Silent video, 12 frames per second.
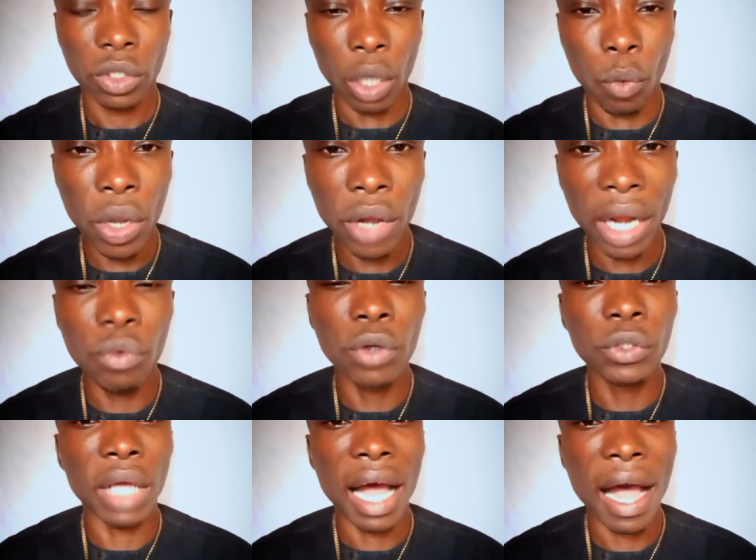And when are we
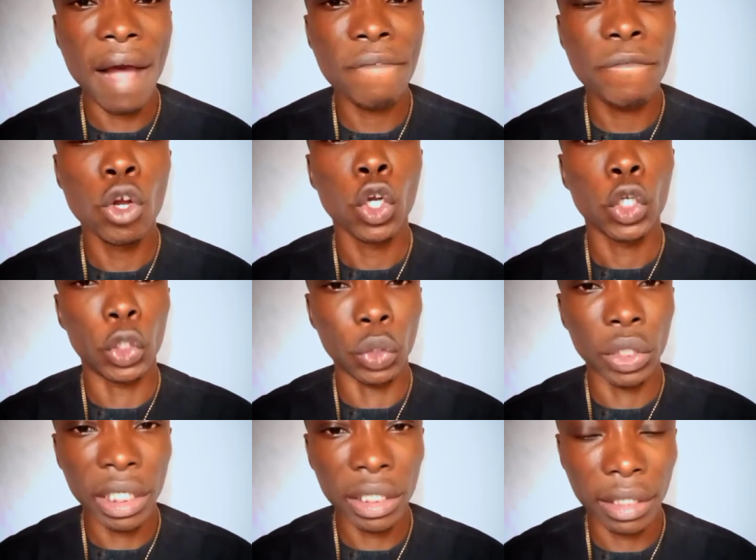going to have the
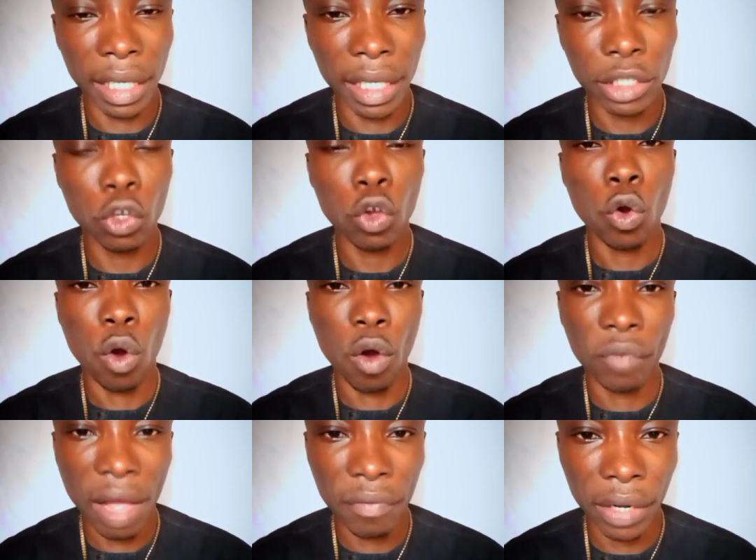United States
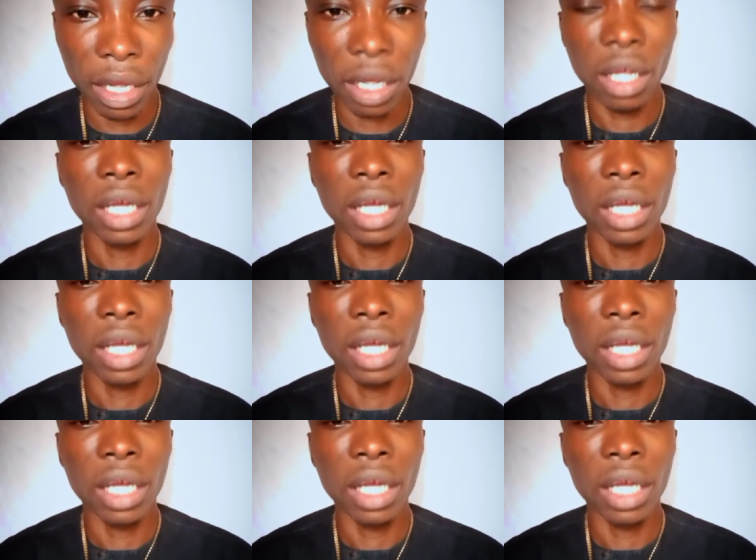of Africa?